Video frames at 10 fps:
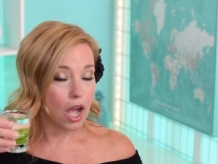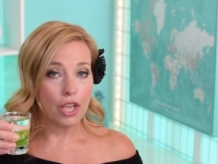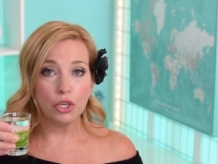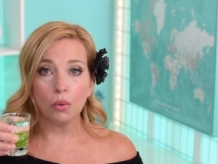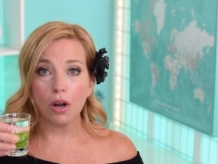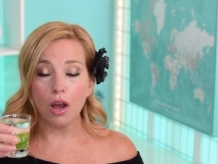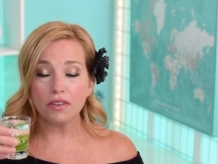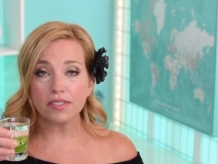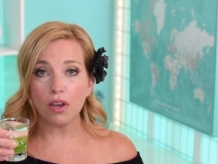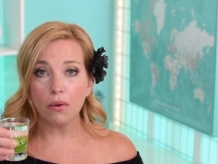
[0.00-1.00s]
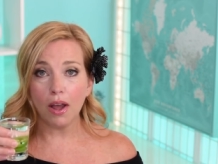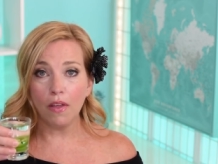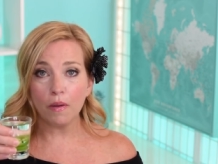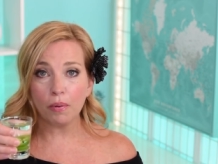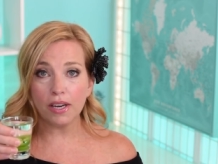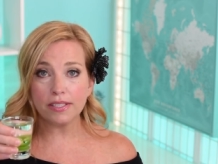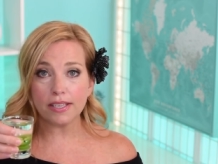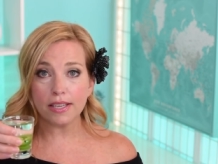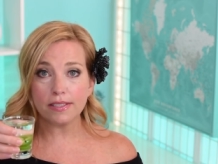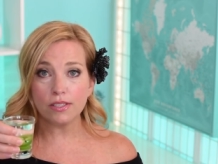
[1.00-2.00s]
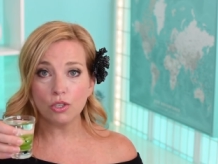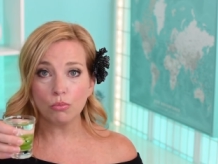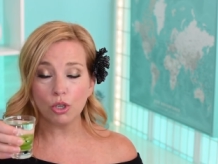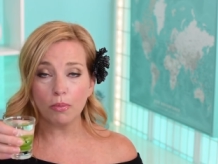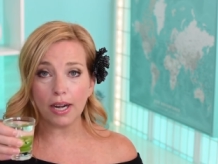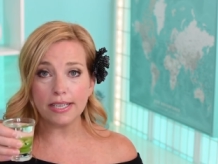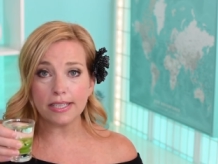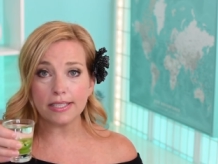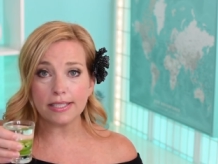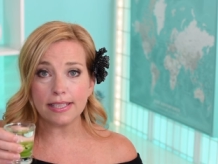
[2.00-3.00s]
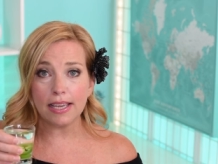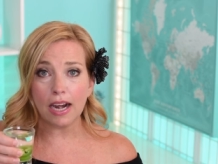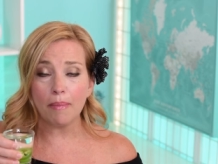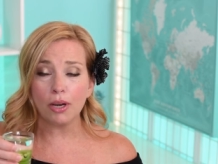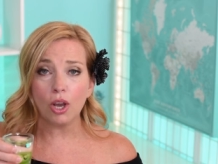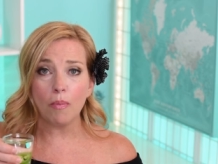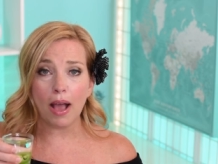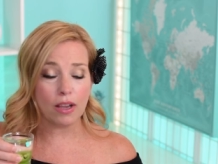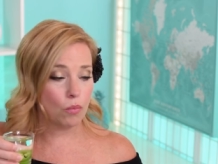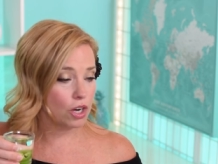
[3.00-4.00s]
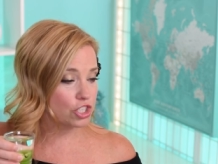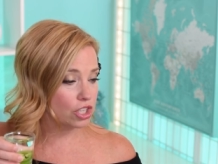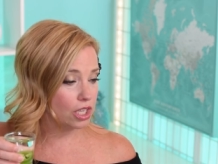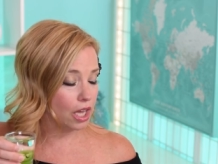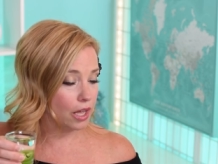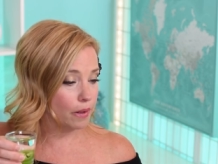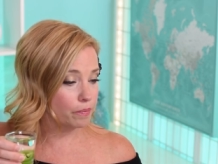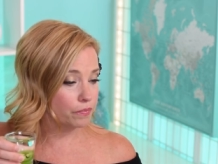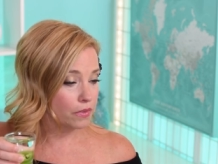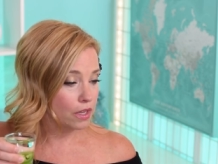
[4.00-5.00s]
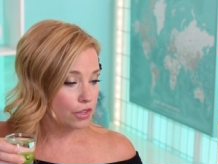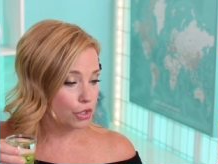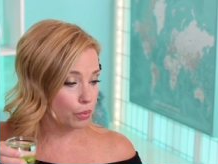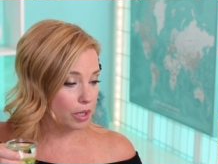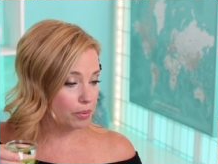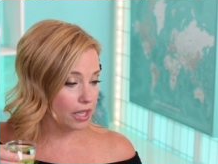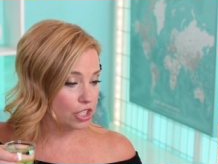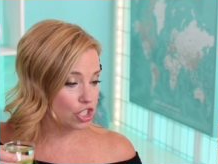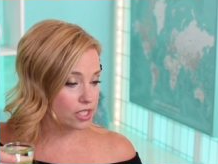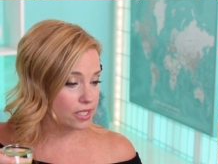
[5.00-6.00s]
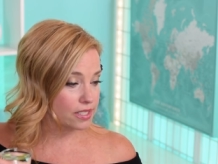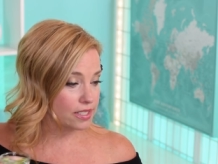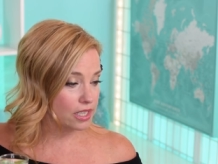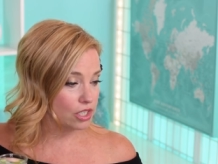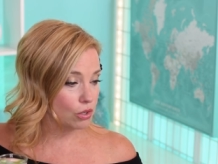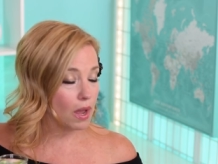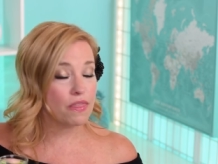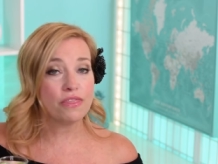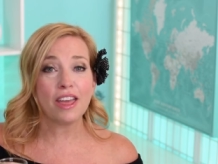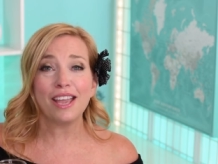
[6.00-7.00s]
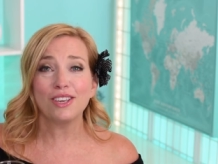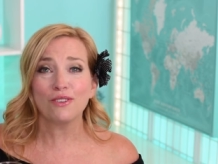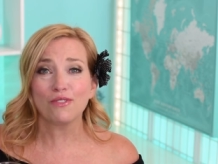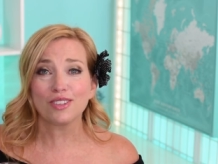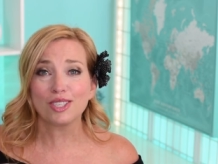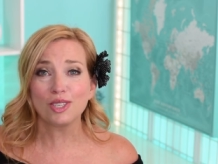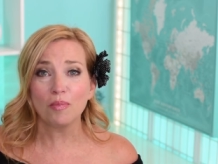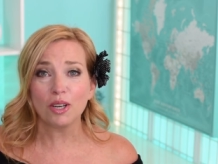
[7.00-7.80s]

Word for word: you were also on the Princess Zoom room and I didn't see it. I'm gonna go back and watch the, um, the replay just to see you. And thank you for the super